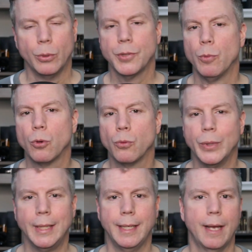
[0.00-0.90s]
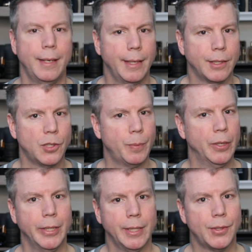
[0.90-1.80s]
Well, it's more really an
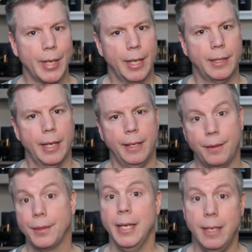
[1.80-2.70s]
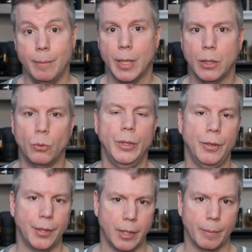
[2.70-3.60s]
experience and a theme when you
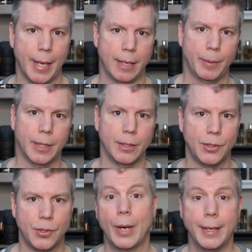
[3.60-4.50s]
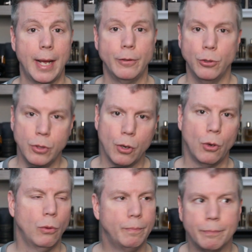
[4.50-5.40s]
think about it, because right now you can
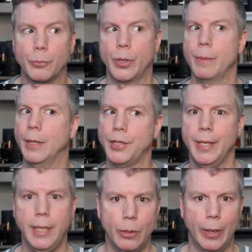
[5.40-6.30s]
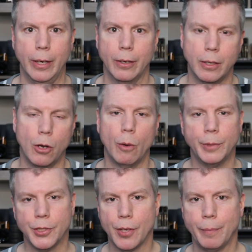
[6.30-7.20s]
go pretty much anywhere and go up
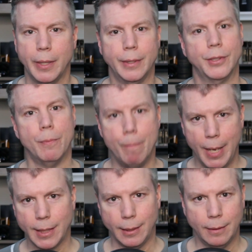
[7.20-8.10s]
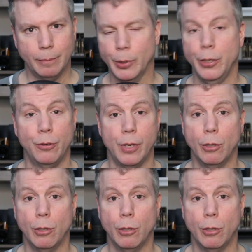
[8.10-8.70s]
to something that's metal and put your